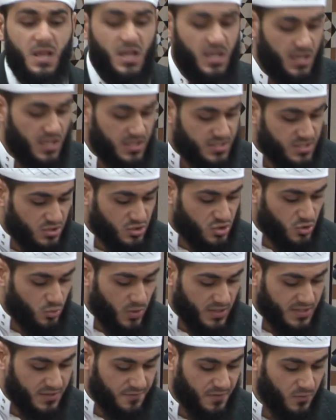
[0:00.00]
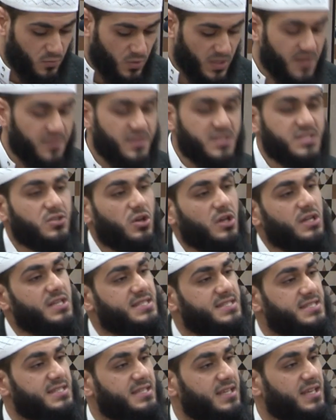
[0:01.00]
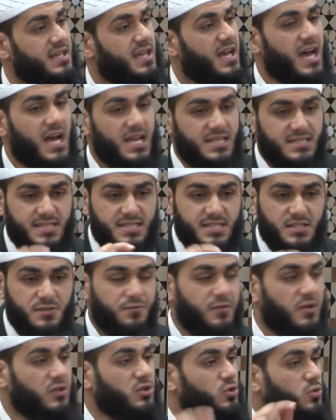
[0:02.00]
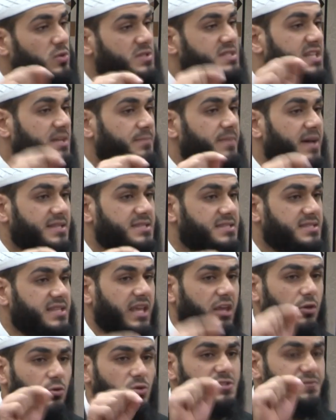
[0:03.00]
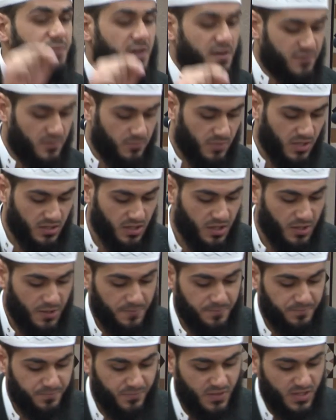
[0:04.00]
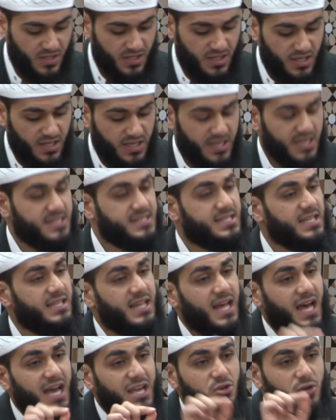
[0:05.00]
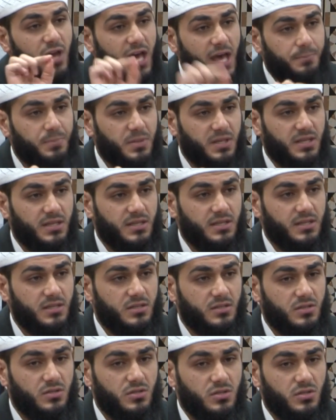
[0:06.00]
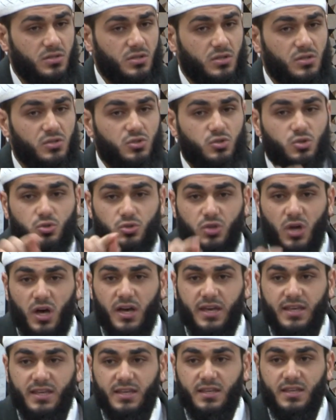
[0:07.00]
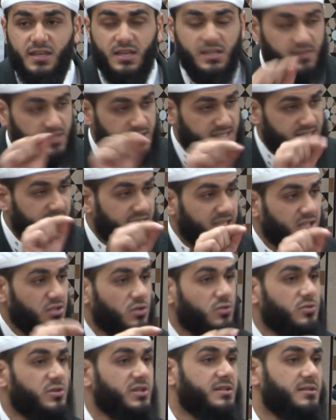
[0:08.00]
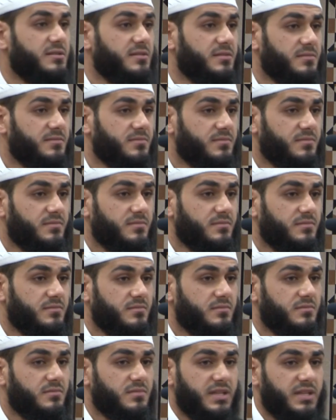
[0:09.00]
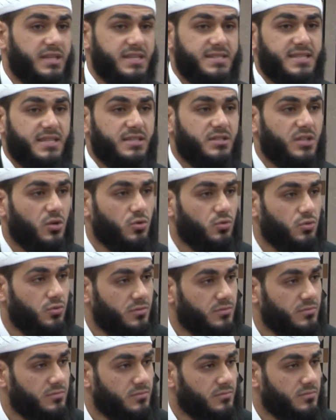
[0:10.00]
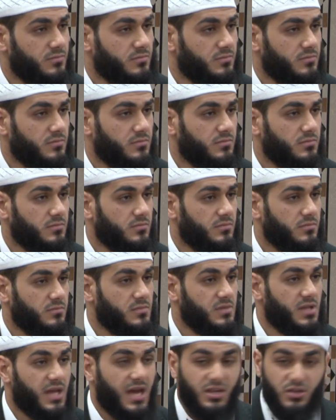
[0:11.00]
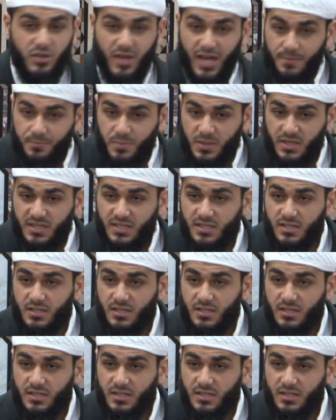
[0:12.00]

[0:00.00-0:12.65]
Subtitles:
Listen to what one of the scholars asked his friend who was in a bad state, who was far from Allah. He said, are you happy to die in the state you're in? He said, no. Are you happy